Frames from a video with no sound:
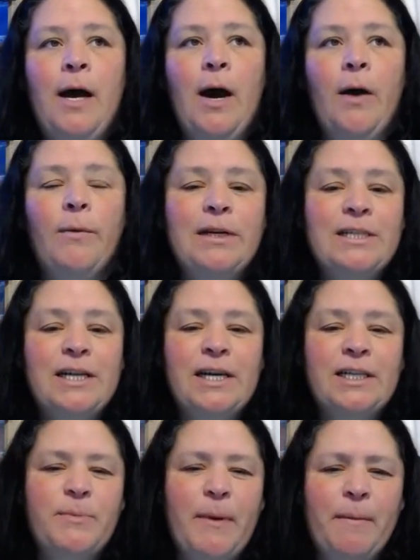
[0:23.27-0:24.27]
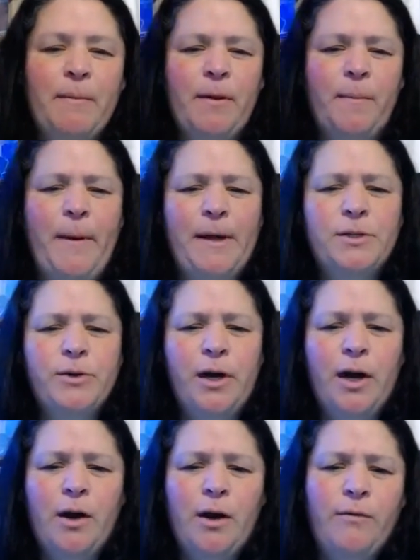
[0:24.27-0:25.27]
I want to say it's probably a
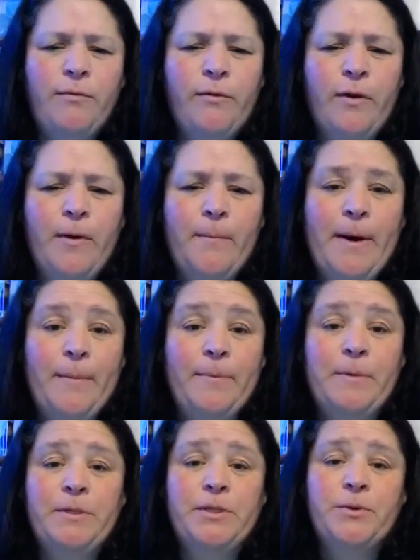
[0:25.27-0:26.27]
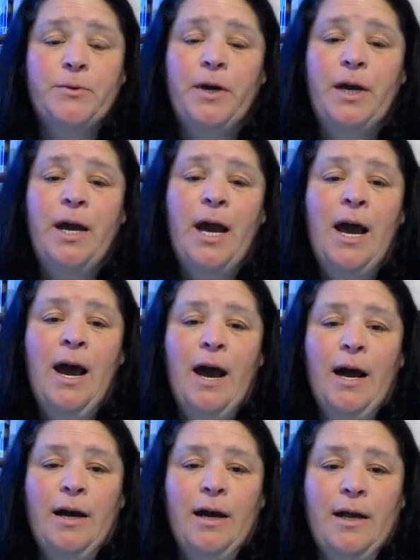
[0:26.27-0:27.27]
Patreon from Poppin, Missouri.
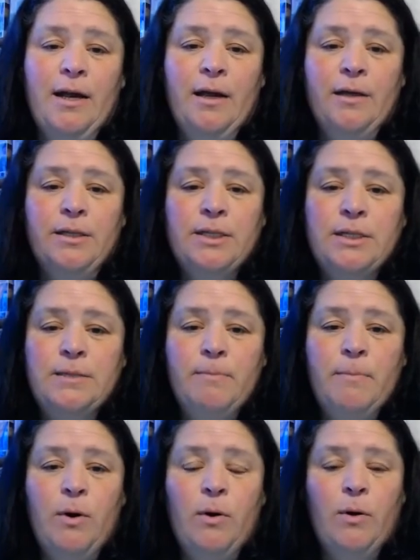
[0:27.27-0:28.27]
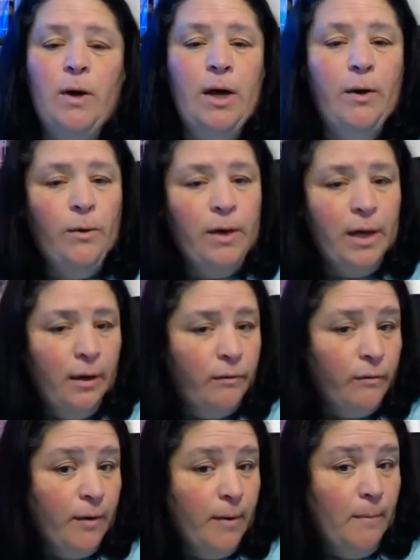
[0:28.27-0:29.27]
I got a small AOK
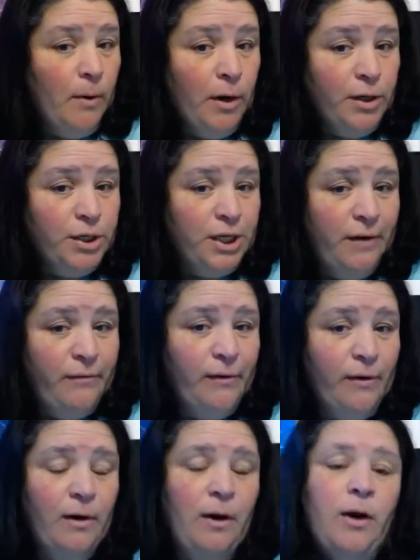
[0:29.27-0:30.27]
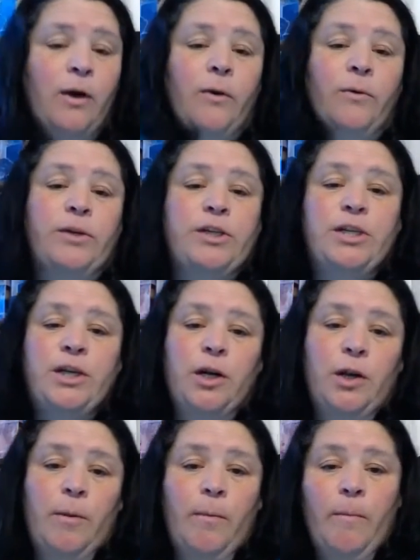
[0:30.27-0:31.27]
from Mark Schaefer, which
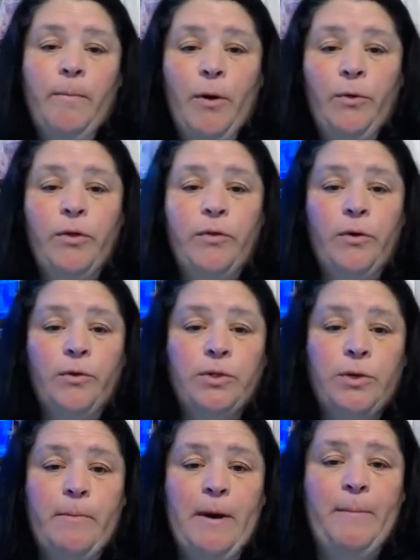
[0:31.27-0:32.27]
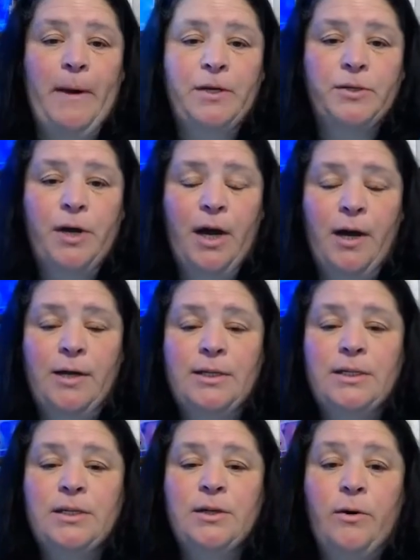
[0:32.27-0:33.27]
both of those are my Patreons,
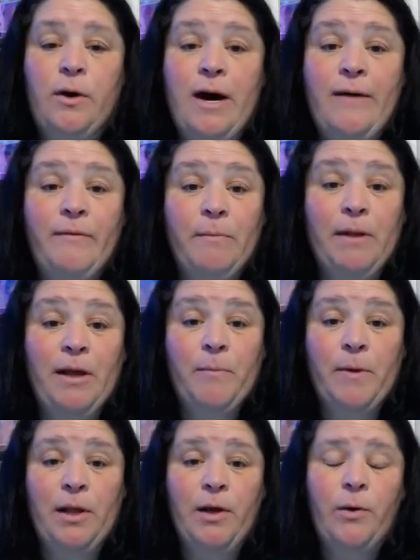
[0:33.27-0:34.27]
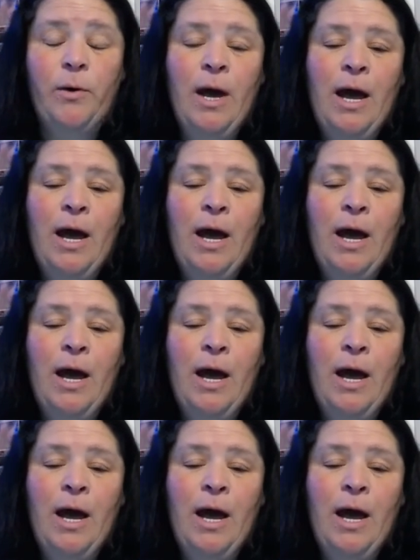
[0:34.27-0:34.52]
so I'll have them linked below.